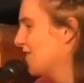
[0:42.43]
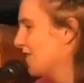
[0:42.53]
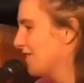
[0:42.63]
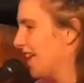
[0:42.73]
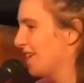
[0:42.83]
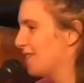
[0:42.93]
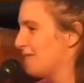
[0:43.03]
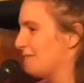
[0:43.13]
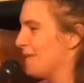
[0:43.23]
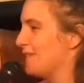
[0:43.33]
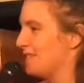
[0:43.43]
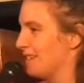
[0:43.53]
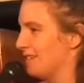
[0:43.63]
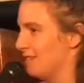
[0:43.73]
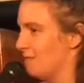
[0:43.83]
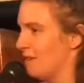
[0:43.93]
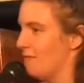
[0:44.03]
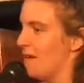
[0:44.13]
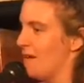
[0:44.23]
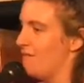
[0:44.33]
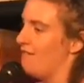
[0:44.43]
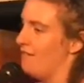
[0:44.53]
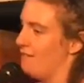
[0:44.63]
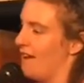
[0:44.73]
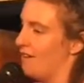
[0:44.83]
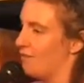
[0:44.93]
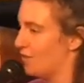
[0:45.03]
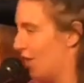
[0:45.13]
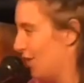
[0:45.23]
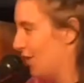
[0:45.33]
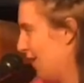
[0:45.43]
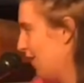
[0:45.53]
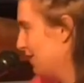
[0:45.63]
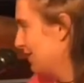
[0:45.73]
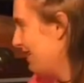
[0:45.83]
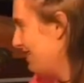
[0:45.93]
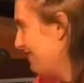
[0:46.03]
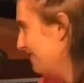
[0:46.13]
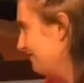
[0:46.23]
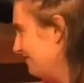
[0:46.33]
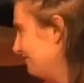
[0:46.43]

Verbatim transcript: called I'll Tell You in Person, one of my favorite writers, Chloe Caldwell.